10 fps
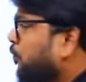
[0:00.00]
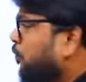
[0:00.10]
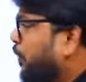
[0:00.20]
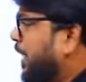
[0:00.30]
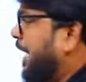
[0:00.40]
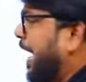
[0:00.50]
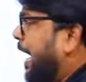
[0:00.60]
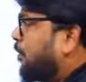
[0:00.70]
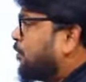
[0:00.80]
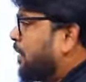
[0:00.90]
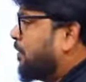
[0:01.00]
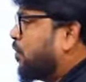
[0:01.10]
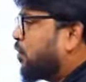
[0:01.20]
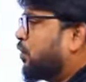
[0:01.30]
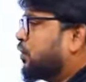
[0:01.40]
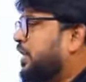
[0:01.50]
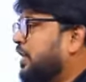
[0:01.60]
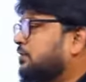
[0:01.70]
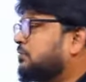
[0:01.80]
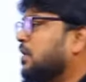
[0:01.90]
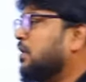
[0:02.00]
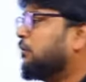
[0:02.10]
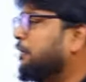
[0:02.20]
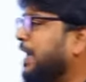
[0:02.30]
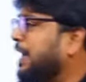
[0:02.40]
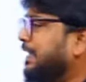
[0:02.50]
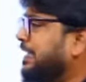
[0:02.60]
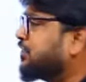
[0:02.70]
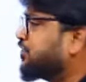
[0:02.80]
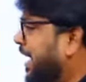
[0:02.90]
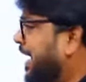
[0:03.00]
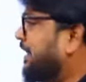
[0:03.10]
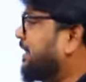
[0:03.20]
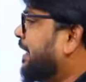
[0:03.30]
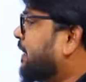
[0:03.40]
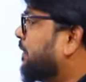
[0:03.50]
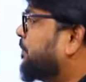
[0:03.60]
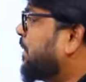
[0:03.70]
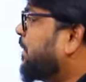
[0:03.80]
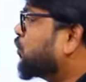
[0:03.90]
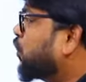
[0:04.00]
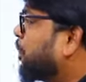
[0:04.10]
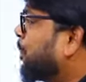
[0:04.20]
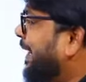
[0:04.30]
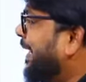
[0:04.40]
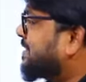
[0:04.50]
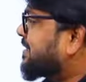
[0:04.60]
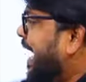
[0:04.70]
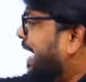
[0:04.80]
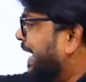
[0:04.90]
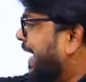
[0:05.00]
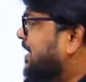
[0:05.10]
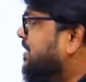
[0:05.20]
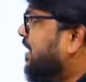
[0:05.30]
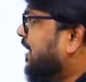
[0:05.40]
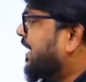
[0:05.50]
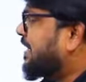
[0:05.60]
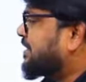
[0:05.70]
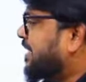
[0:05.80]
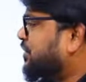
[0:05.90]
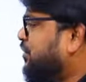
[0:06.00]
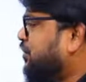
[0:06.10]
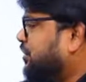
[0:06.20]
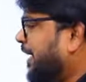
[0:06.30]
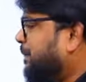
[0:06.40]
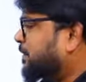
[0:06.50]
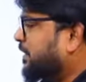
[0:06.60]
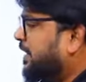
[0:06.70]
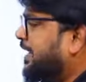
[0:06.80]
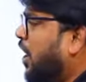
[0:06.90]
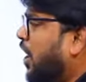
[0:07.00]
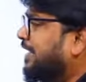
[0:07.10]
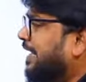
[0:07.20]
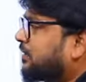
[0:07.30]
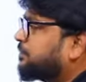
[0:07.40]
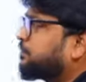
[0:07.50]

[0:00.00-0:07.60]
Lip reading: We have one more question where it is saying that, so please arrange the research steps in order.